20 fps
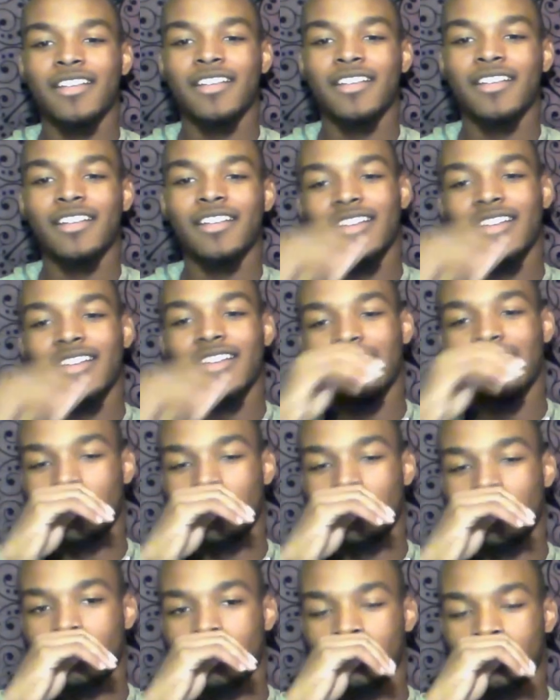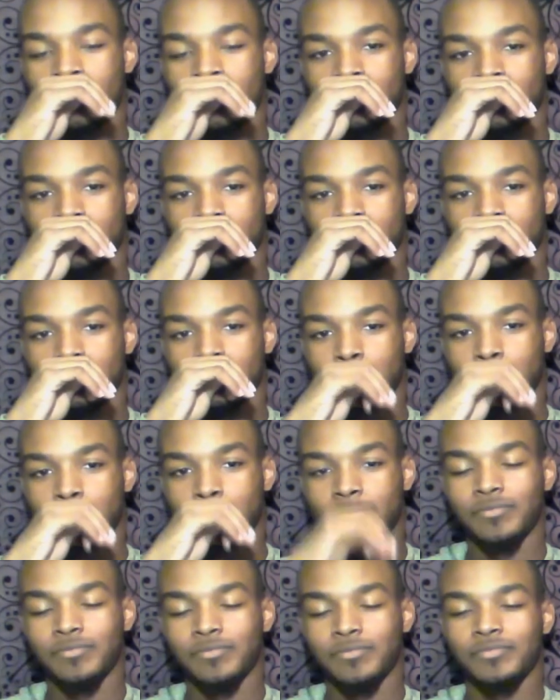
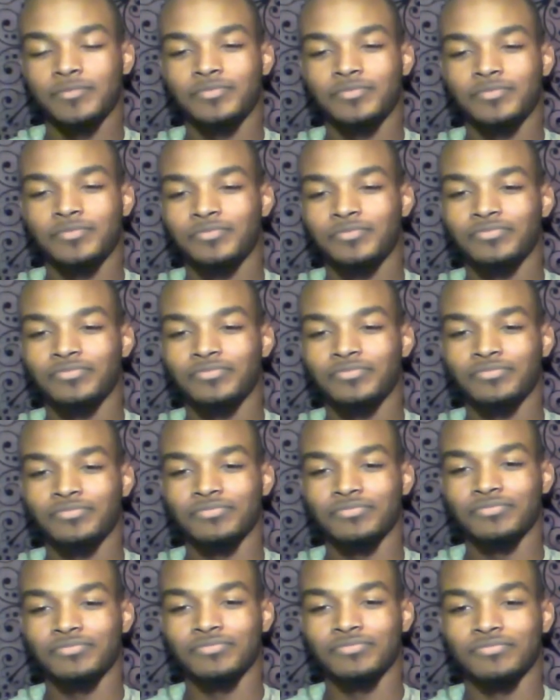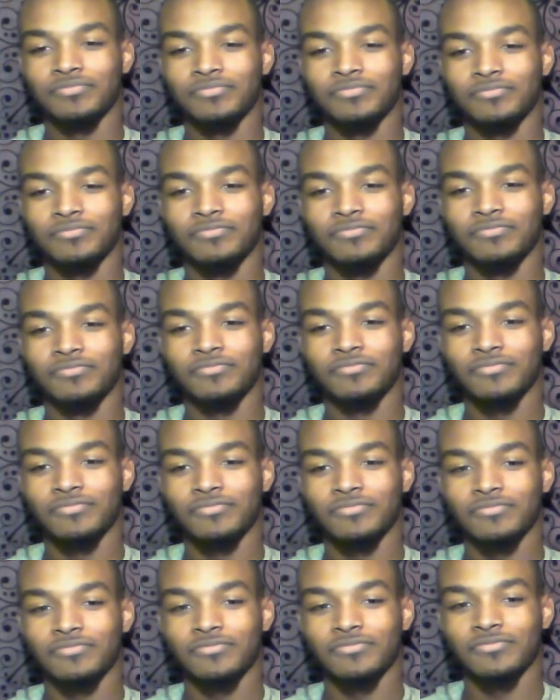
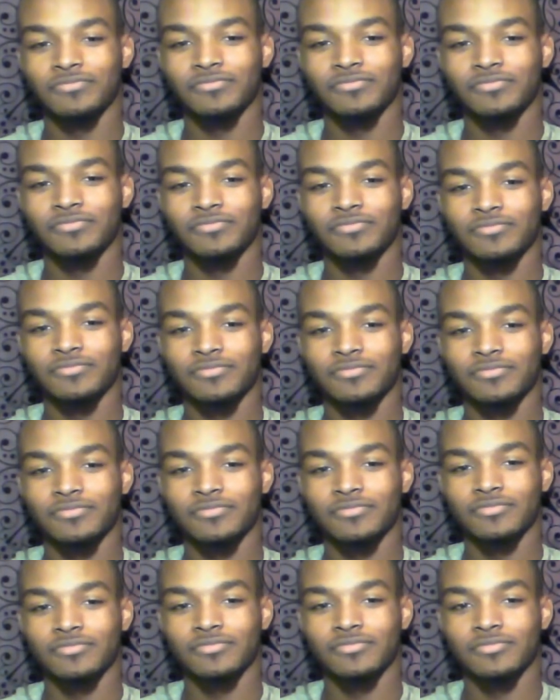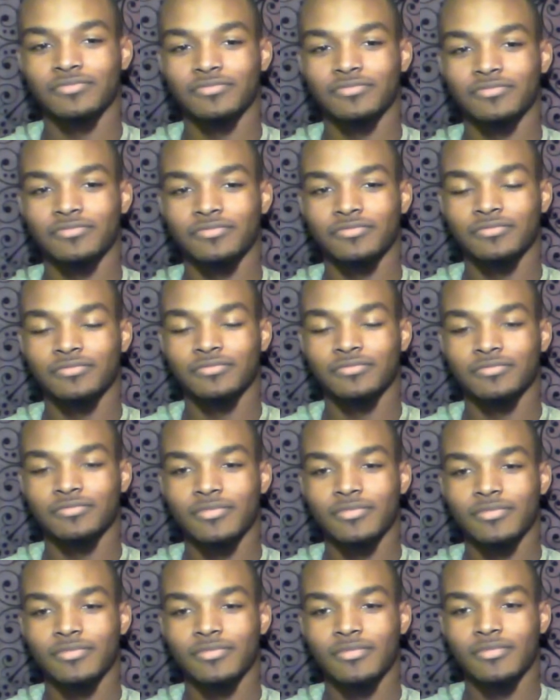
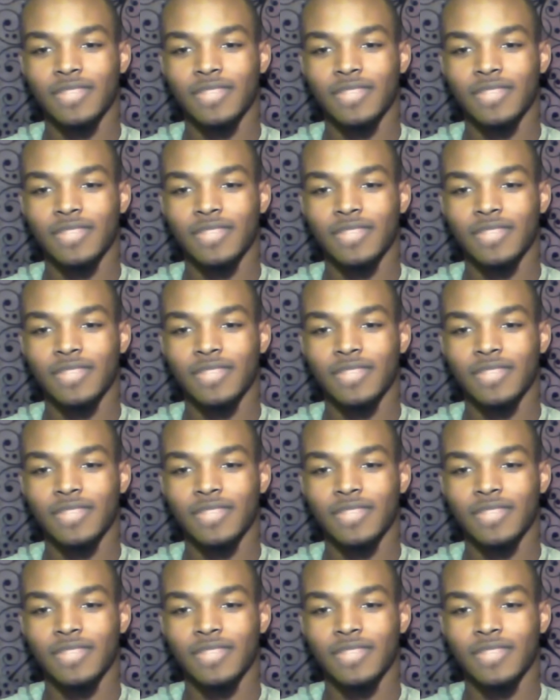The person shown says nothing.